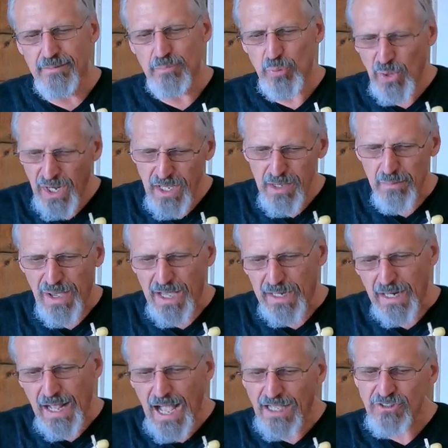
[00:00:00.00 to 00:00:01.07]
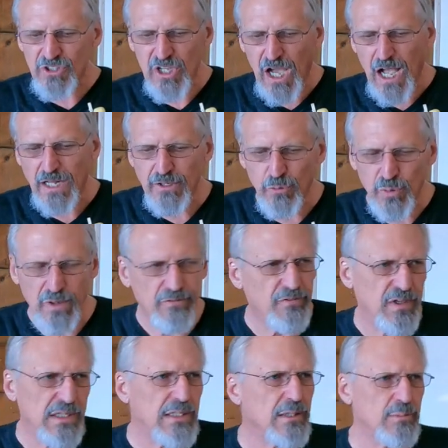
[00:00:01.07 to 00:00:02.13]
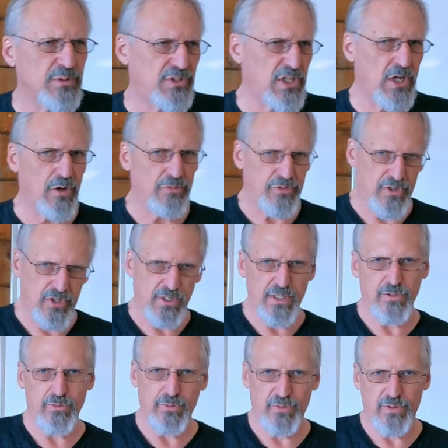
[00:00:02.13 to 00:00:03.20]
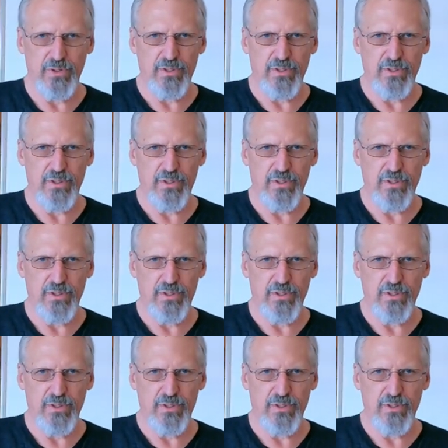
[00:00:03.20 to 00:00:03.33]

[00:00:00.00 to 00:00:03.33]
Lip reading: Pray about it. Ask God to reveal himself to you.